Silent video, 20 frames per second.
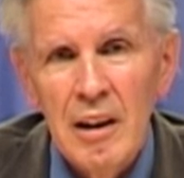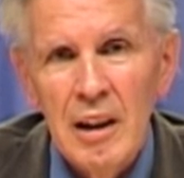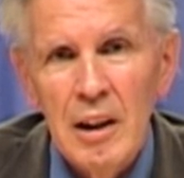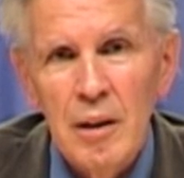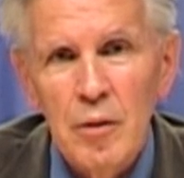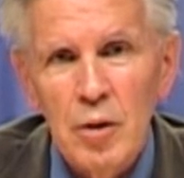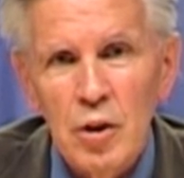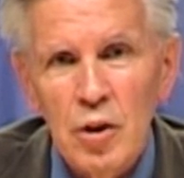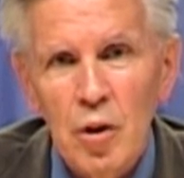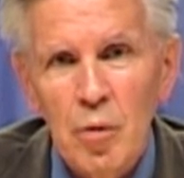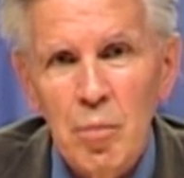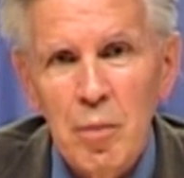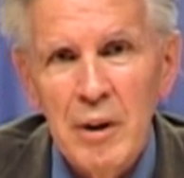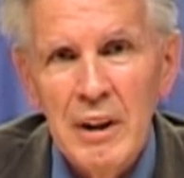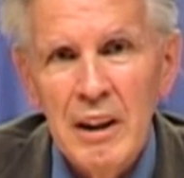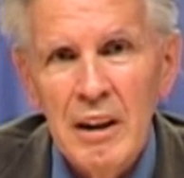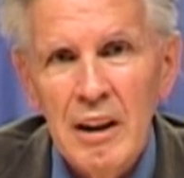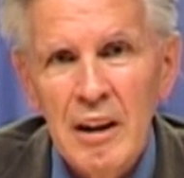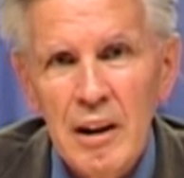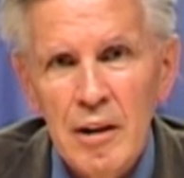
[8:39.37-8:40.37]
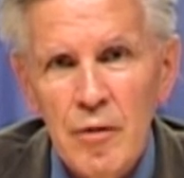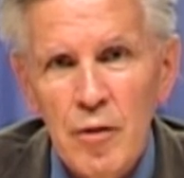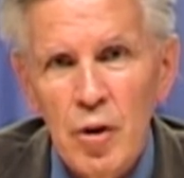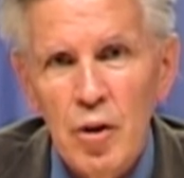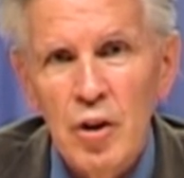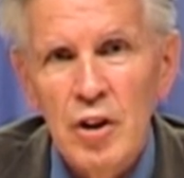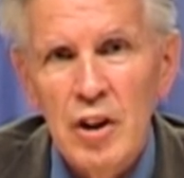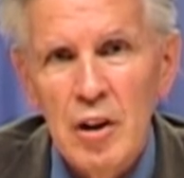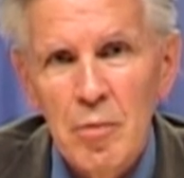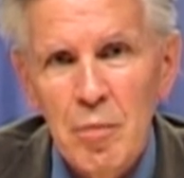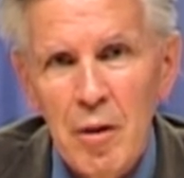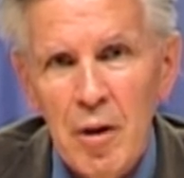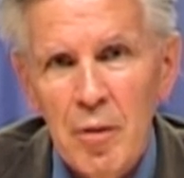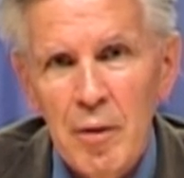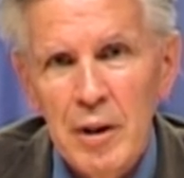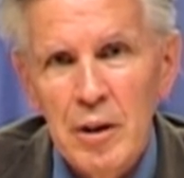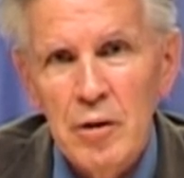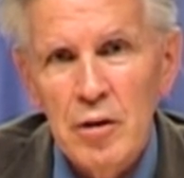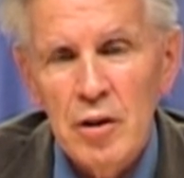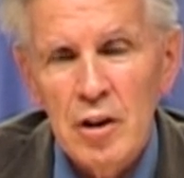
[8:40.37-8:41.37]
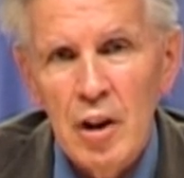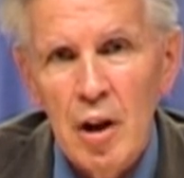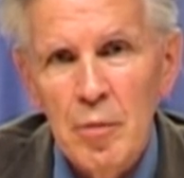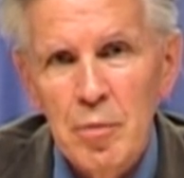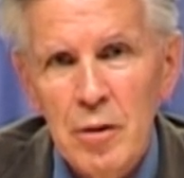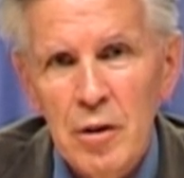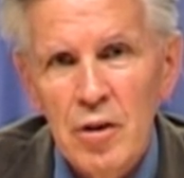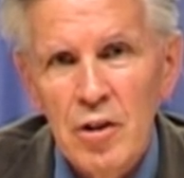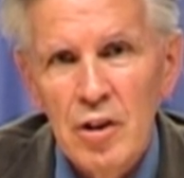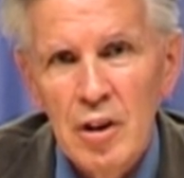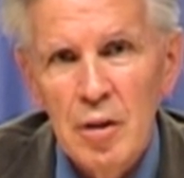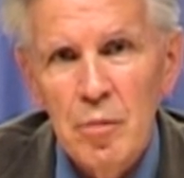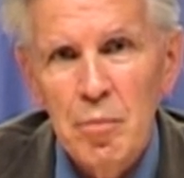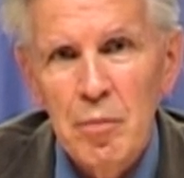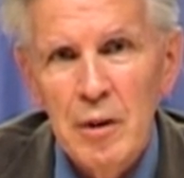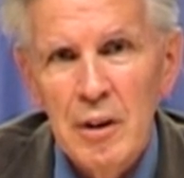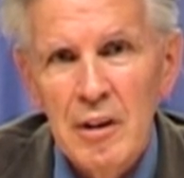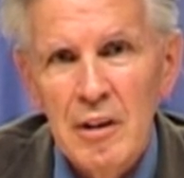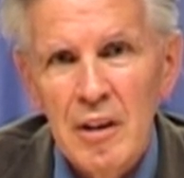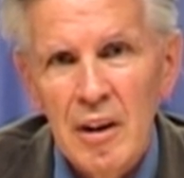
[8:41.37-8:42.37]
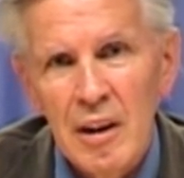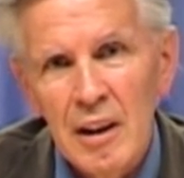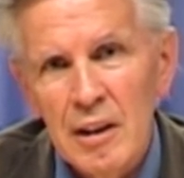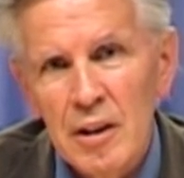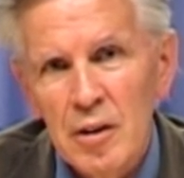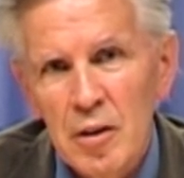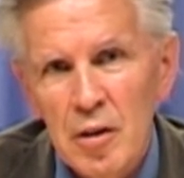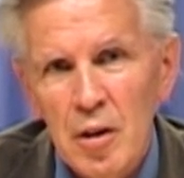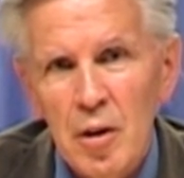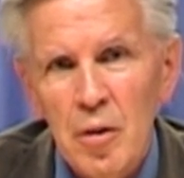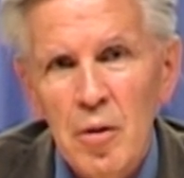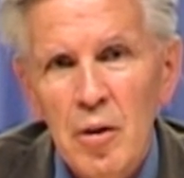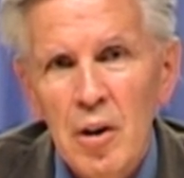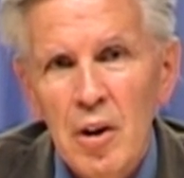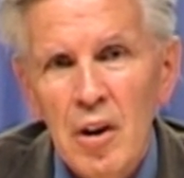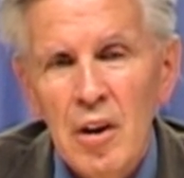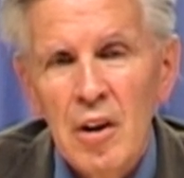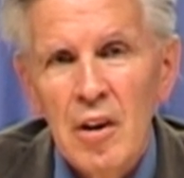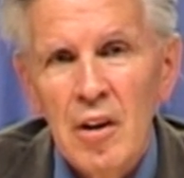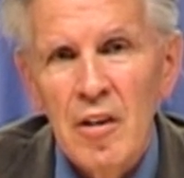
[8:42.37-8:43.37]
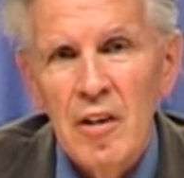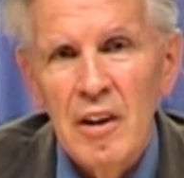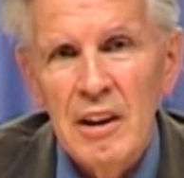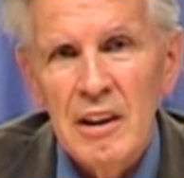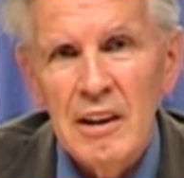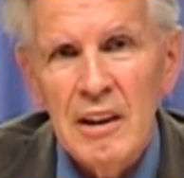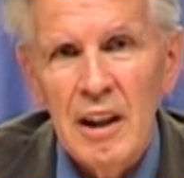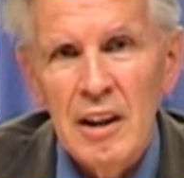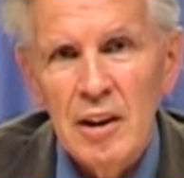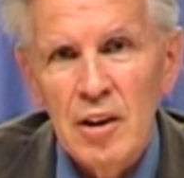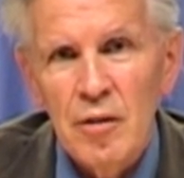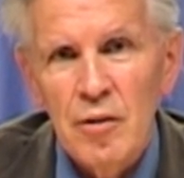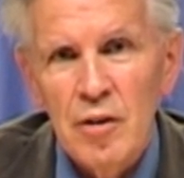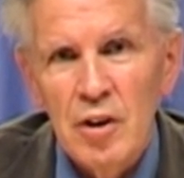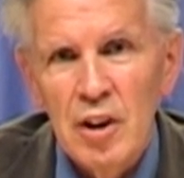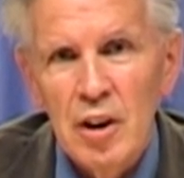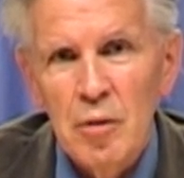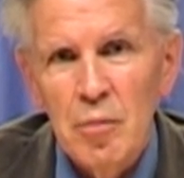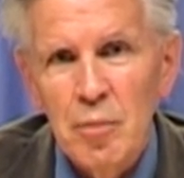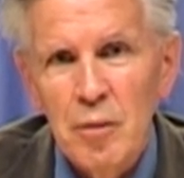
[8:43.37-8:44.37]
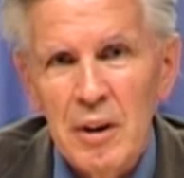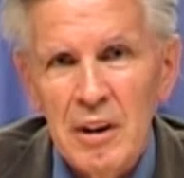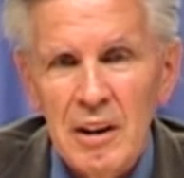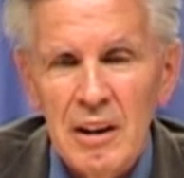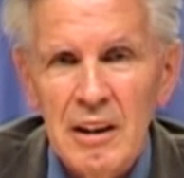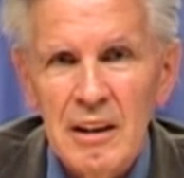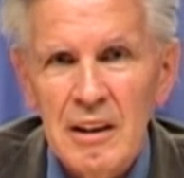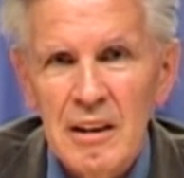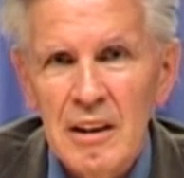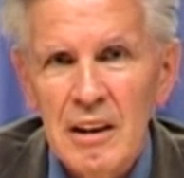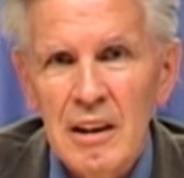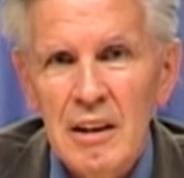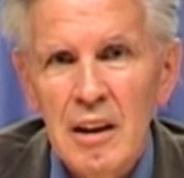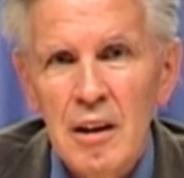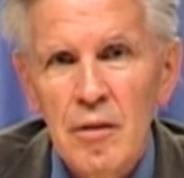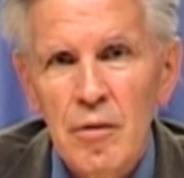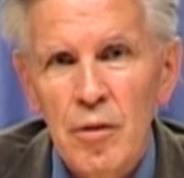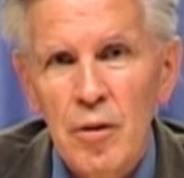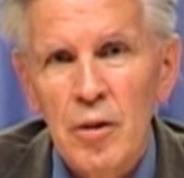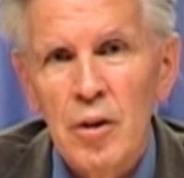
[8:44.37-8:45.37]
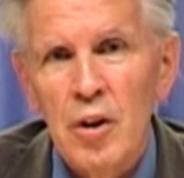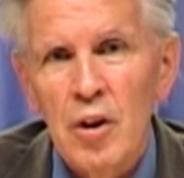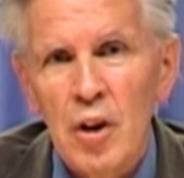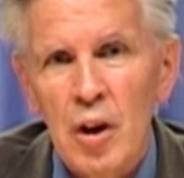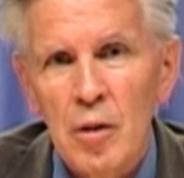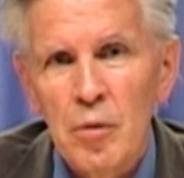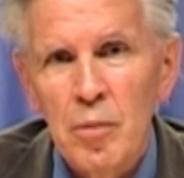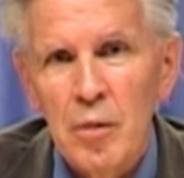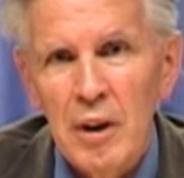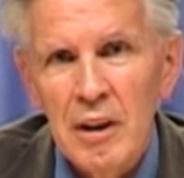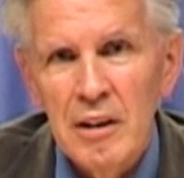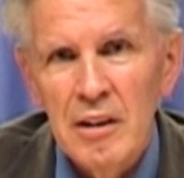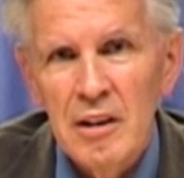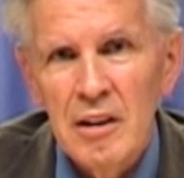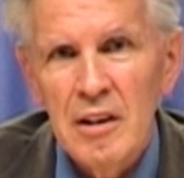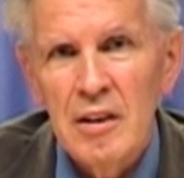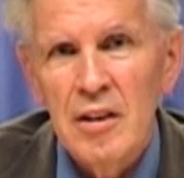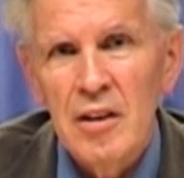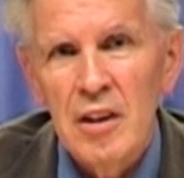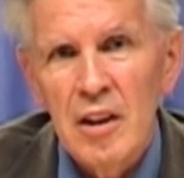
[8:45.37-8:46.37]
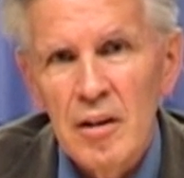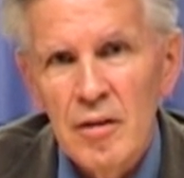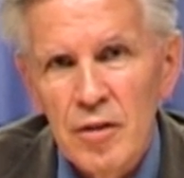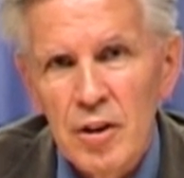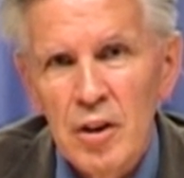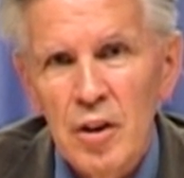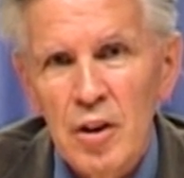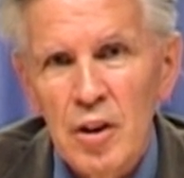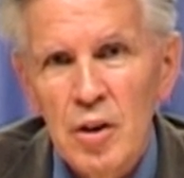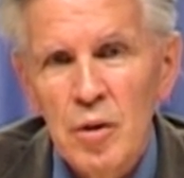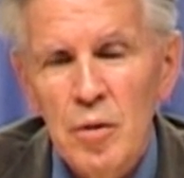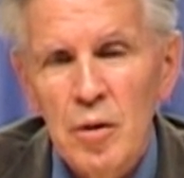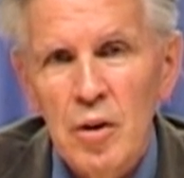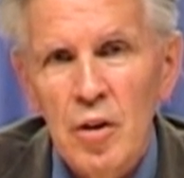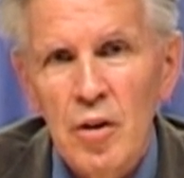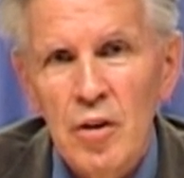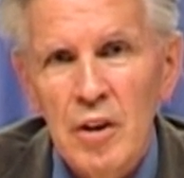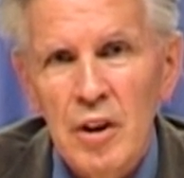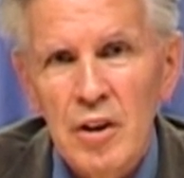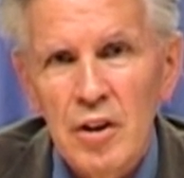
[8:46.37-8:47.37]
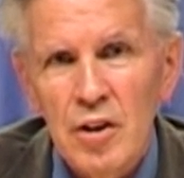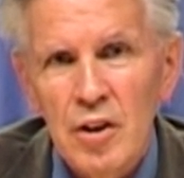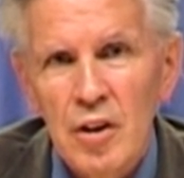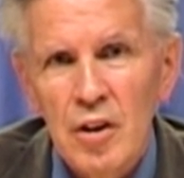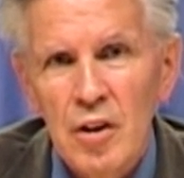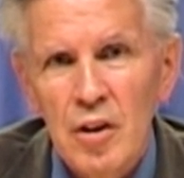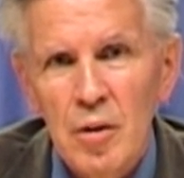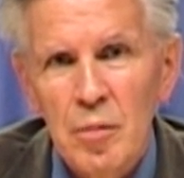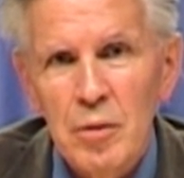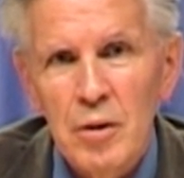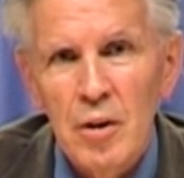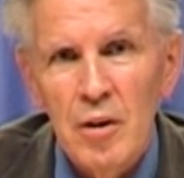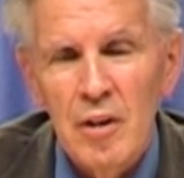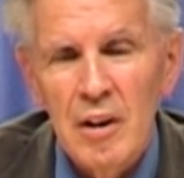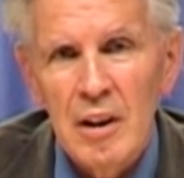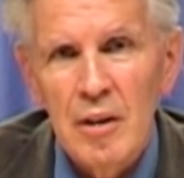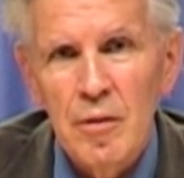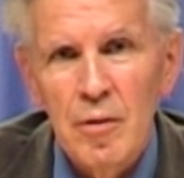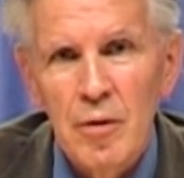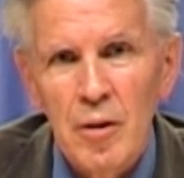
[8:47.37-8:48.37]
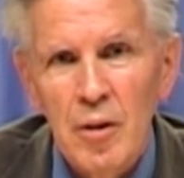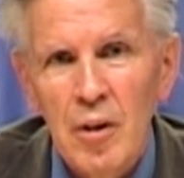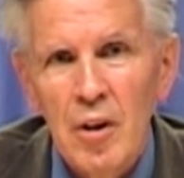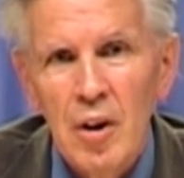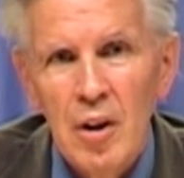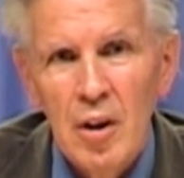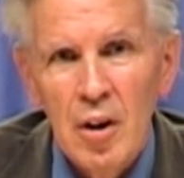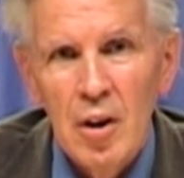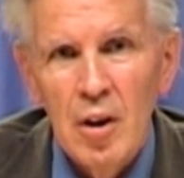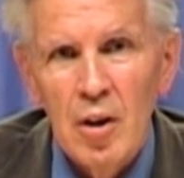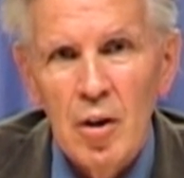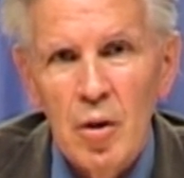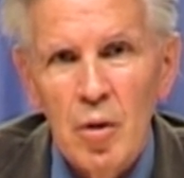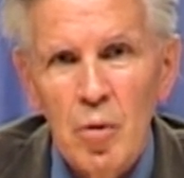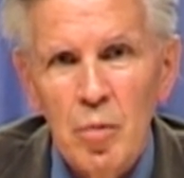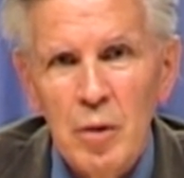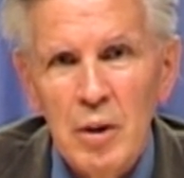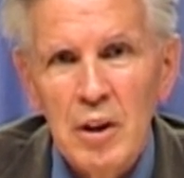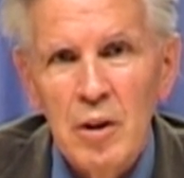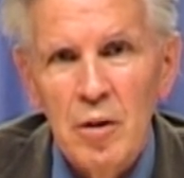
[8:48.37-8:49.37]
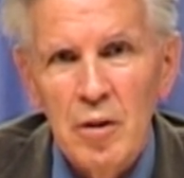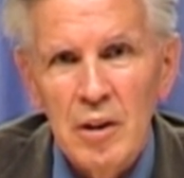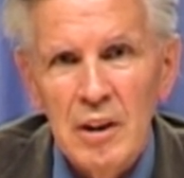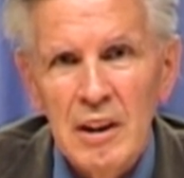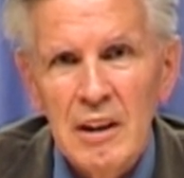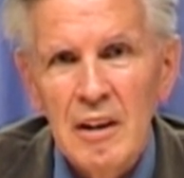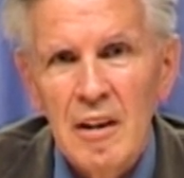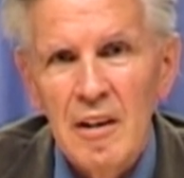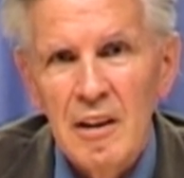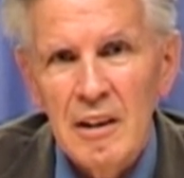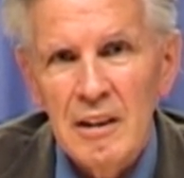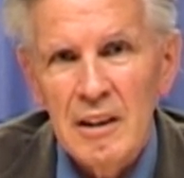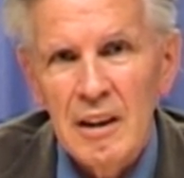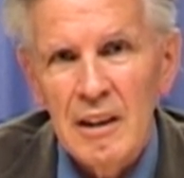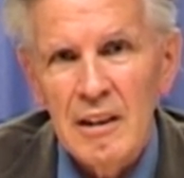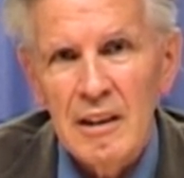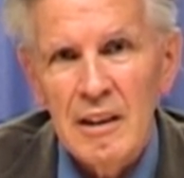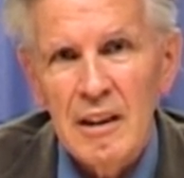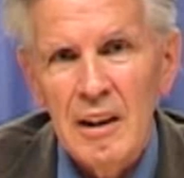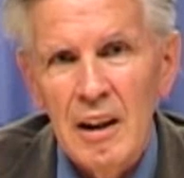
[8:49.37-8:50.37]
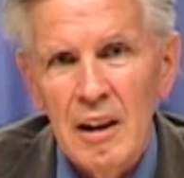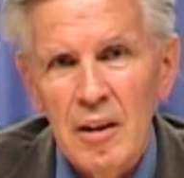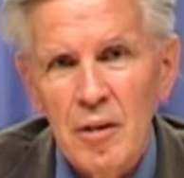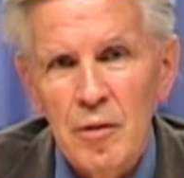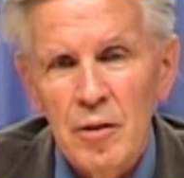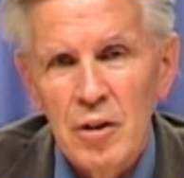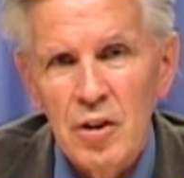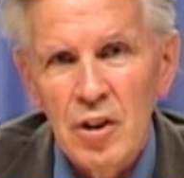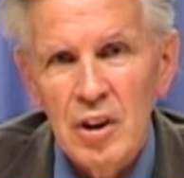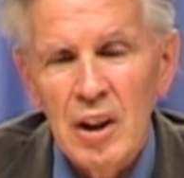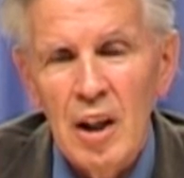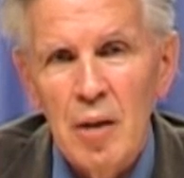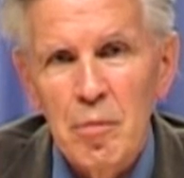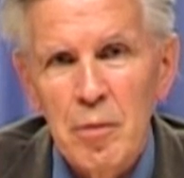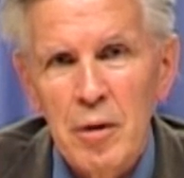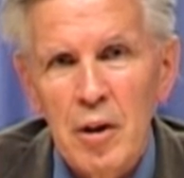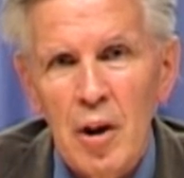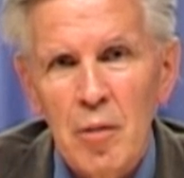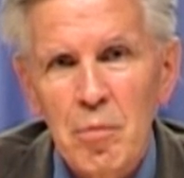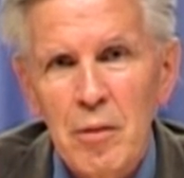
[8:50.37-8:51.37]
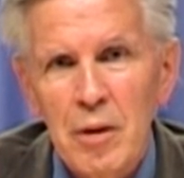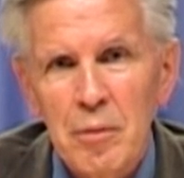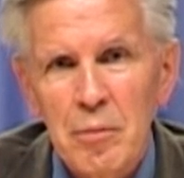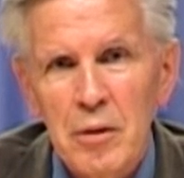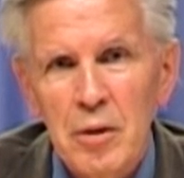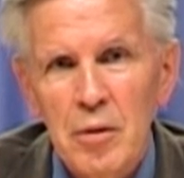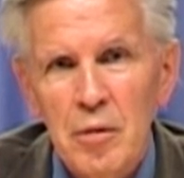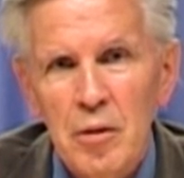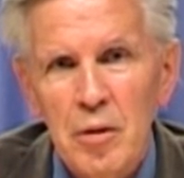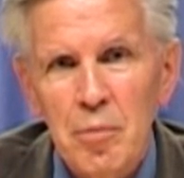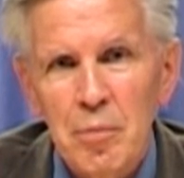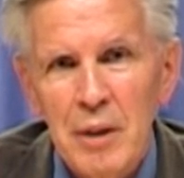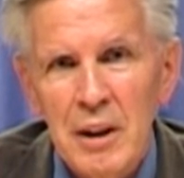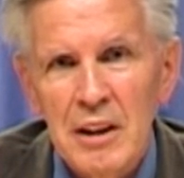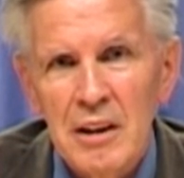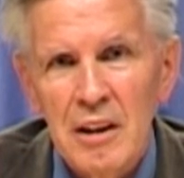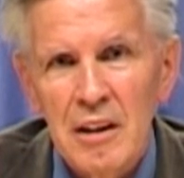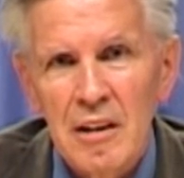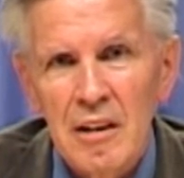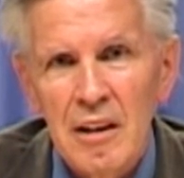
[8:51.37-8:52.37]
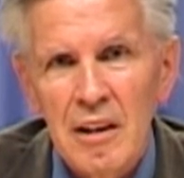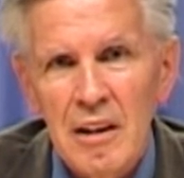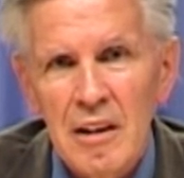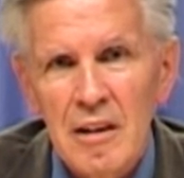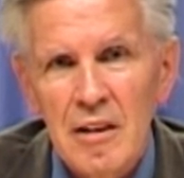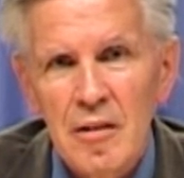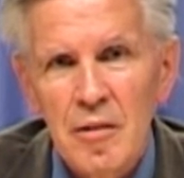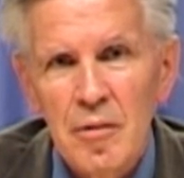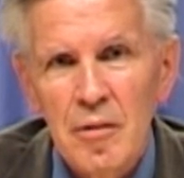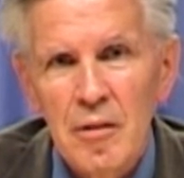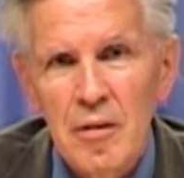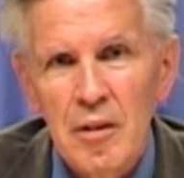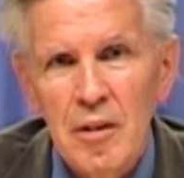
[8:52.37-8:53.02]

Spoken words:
It was completely reversible when you stop the treatment, and as you know, these kinds of treatment is needed for around 1 year after an acute coronary syndrome, so therefore we don't see this as kind of a real problem to the patient care.